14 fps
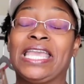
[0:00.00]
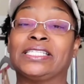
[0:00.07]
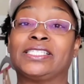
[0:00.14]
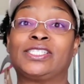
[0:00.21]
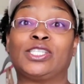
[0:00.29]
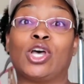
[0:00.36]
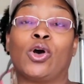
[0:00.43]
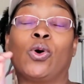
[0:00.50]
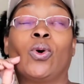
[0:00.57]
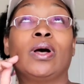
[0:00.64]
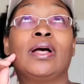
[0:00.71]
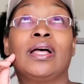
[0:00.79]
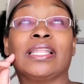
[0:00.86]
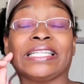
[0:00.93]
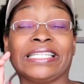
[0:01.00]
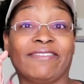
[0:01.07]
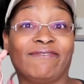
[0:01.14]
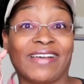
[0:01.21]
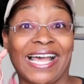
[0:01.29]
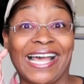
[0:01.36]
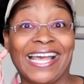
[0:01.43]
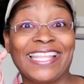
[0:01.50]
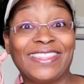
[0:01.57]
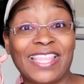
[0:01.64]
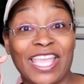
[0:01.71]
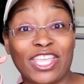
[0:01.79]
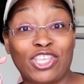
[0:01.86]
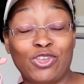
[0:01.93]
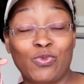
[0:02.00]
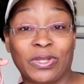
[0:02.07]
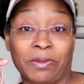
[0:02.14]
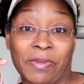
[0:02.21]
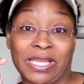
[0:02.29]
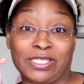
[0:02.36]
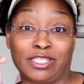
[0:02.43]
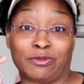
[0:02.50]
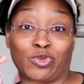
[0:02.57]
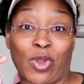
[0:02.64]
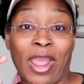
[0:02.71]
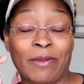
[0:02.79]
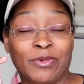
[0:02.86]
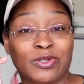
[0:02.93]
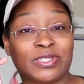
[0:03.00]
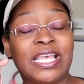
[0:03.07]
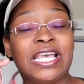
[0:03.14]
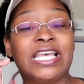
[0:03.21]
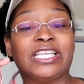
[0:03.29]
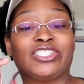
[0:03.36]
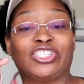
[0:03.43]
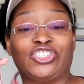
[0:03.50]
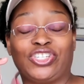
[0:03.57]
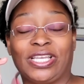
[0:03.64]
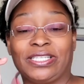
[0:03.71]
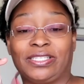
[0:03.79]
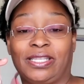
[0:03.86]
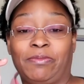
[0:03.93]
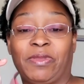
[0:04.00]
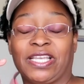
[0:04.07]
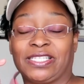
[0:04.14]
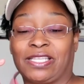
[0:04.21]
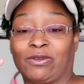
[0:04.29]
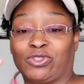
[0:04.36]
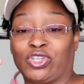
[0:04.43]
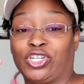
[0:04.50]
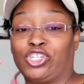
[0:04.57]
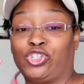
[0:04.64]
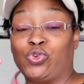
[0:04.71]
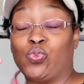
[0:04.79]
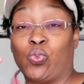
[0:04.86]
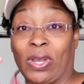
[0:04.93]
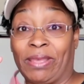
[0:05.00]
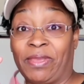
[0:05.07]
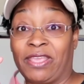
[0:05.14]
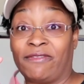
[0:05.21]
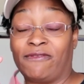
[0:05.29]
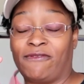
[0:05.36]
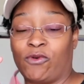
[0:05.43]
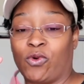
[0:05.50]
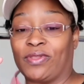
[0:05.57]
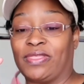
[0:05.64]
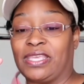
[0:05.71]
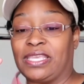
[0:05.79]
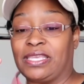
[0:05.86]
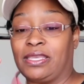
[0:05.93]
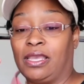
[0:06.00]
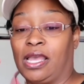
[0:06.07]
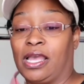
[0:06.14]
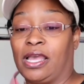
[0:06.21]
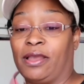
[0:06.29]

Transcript: And so, Levon, thank you. One of my subscribers suggested, because I was going to do webbing for the